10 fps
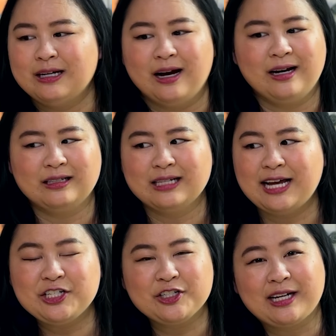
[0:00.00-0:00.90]

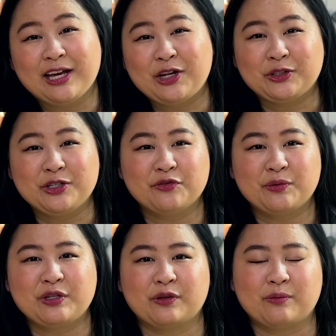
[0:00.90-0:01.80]
Last year I kind of learned from
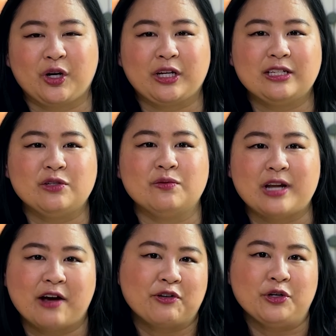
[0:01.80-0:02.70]
different markets, you
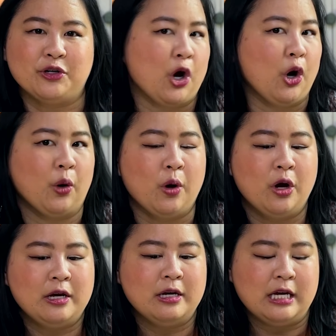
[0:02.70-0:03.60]
never know
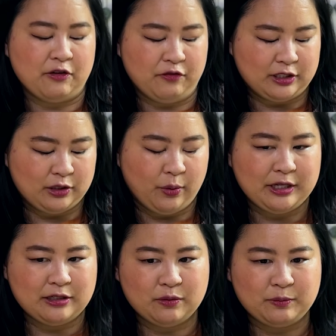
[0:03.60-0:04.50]
if it's
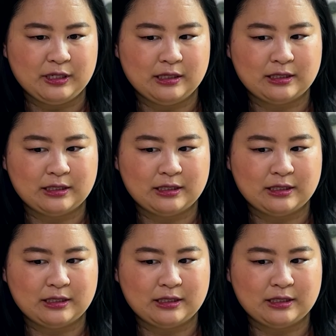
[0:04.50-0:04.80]
going to be